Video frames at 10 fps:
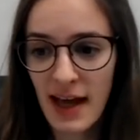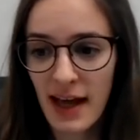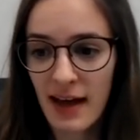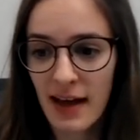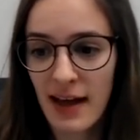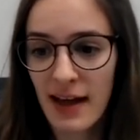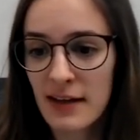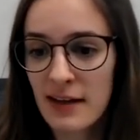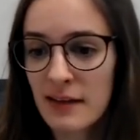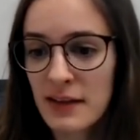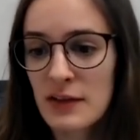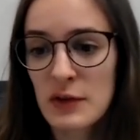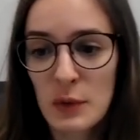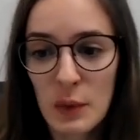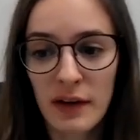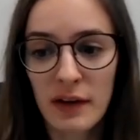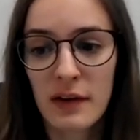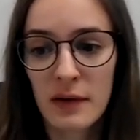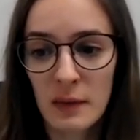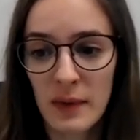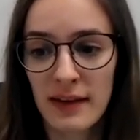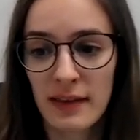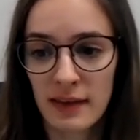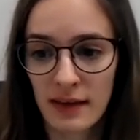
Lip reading: And are you looking to work with